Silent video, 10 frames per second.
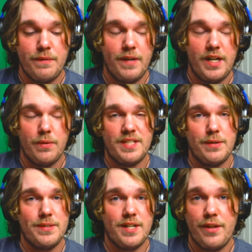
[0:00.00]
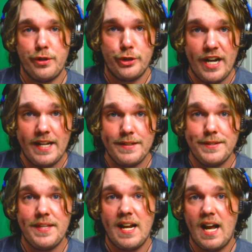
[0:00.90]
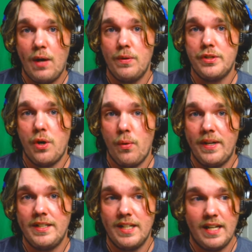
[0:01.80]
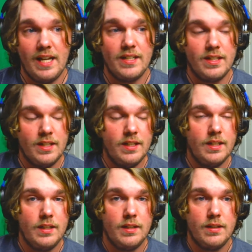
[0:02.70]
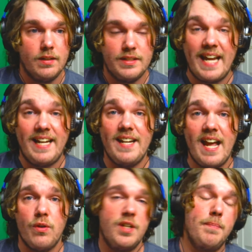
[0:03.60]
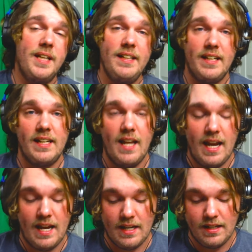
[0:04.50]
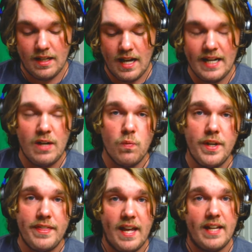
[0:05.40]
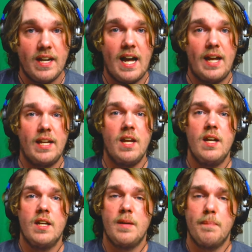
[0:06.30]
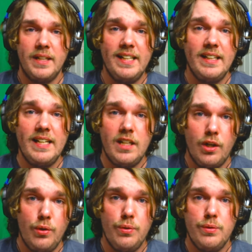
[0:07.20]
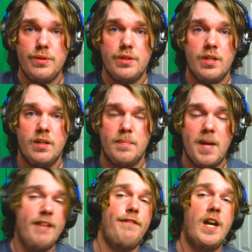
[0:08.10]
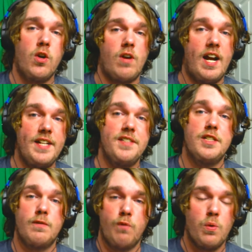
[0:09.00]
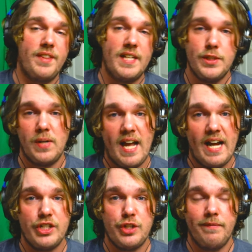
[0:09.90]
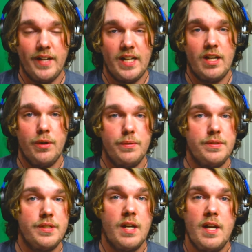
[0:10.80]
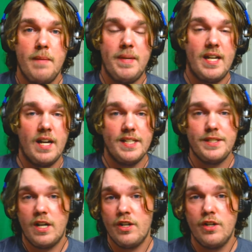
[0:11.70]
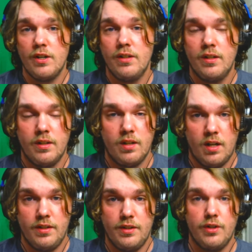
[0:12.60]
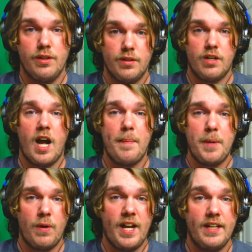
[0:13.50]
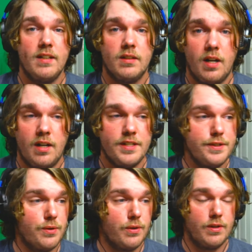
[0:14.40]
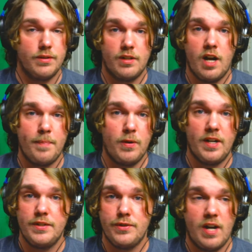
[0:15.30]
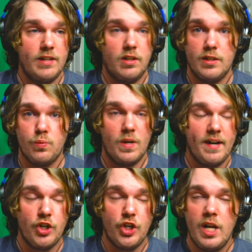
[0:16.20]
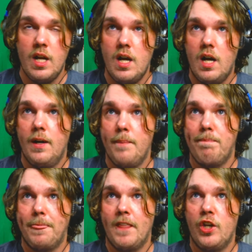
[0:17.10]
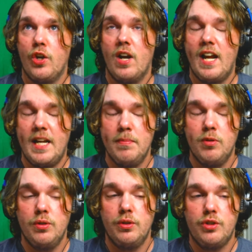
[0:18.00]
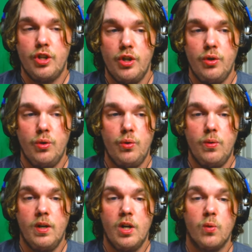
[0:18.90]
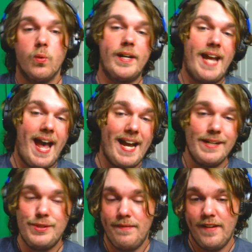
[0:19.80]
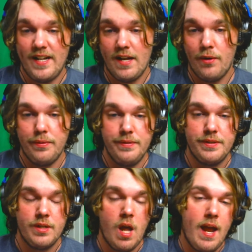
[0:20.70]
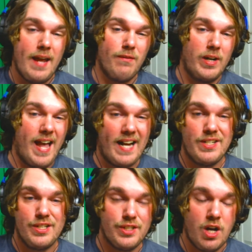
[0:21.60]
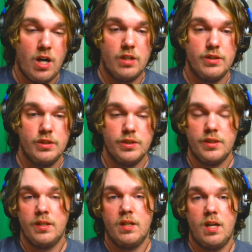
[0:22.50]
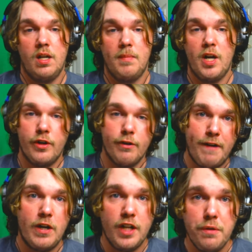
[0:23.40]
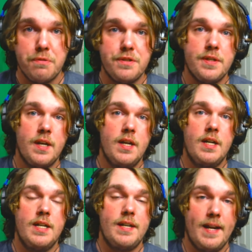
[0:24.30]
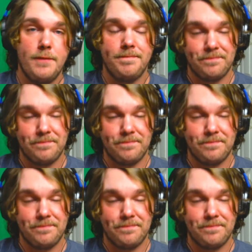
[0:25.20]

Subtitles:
videos, there was another chance that I was going to get taken down completely, and I didn't want that. I completely used my fair rights for these reaction videos, because under copyright laws or copyright strike laws, whatever, you're able to react to videos and react to songs under fair use. Now,